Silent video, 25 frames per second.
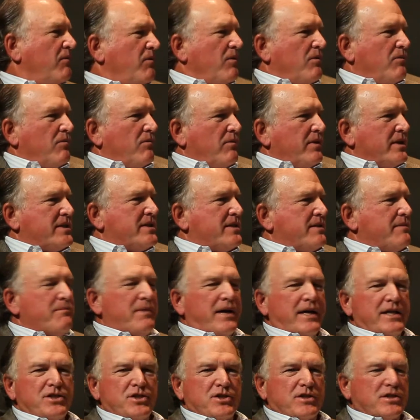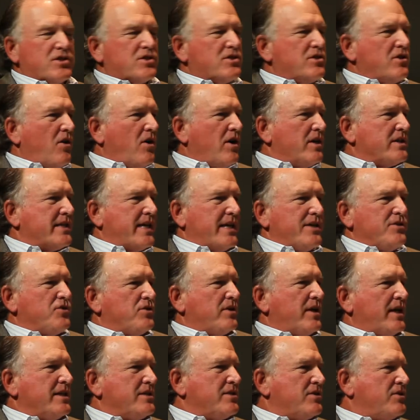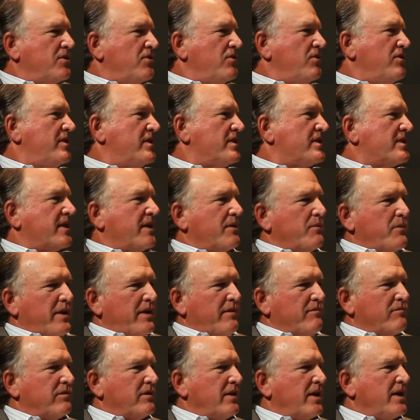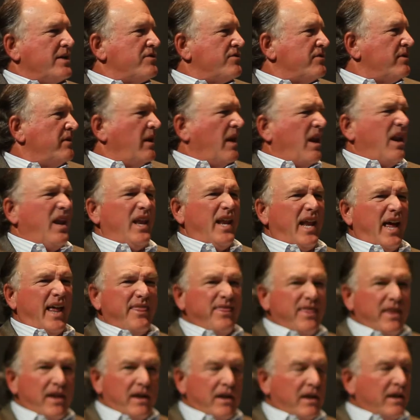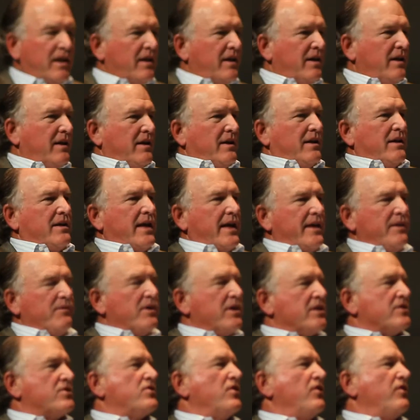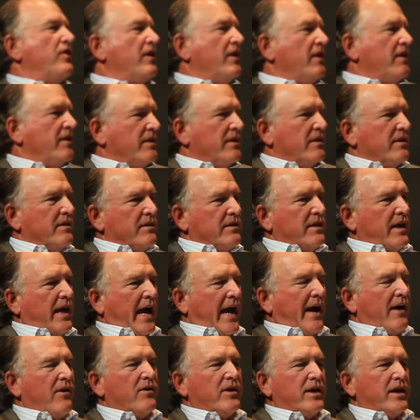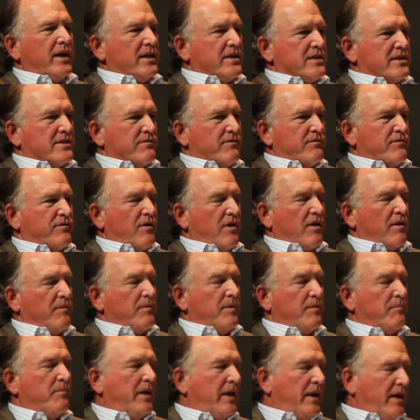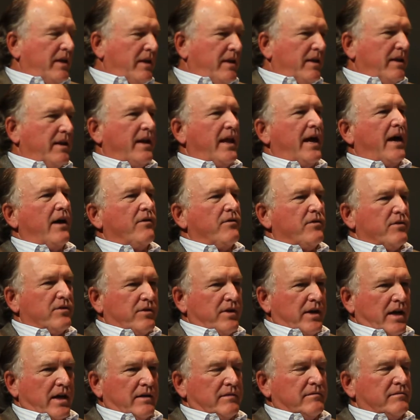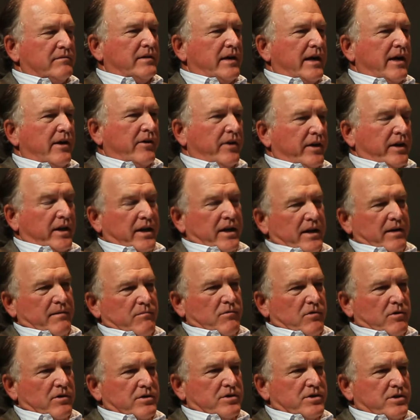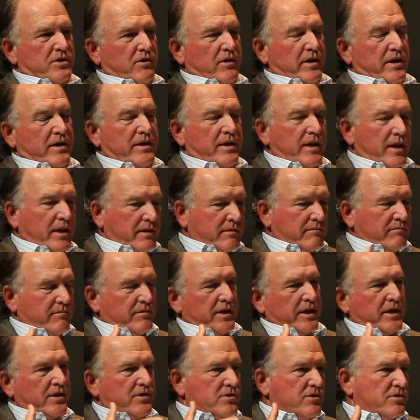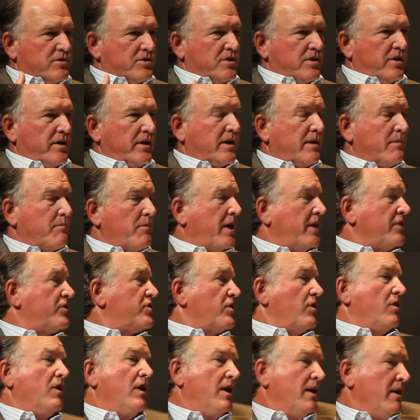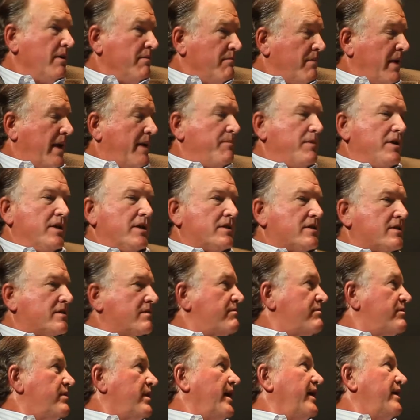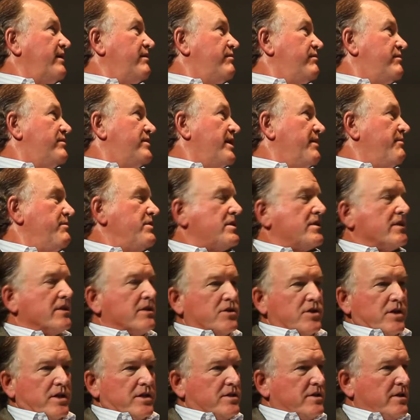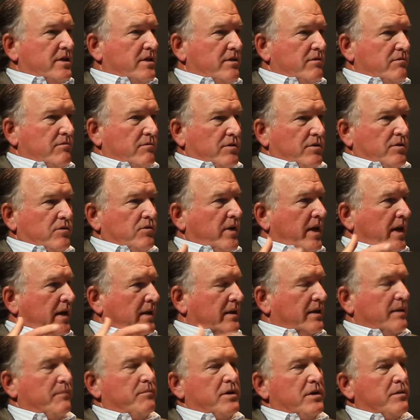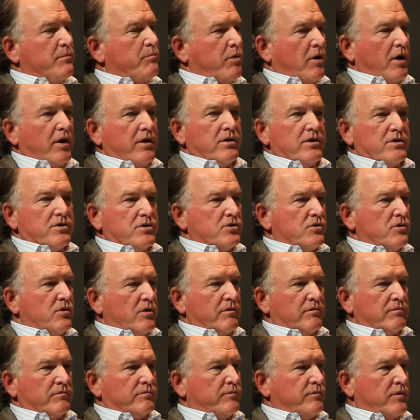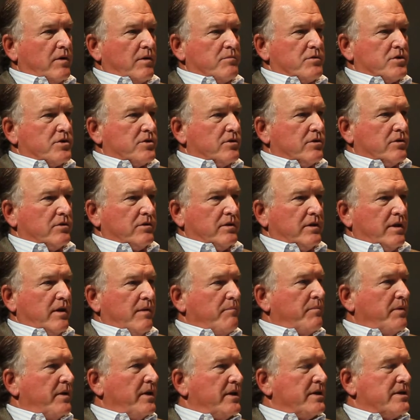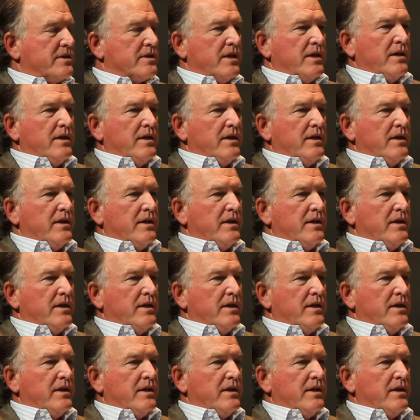well, what's the magic sauce? How'd you guys do this? Can we have lunch? Nothing. Anyway, so the arrogance of pharma, but now they're not arrogant anymore, so I think things are starting to come around. So maybe it's like Tim is suggesting, you get limited partners who are pharmaceutical companies,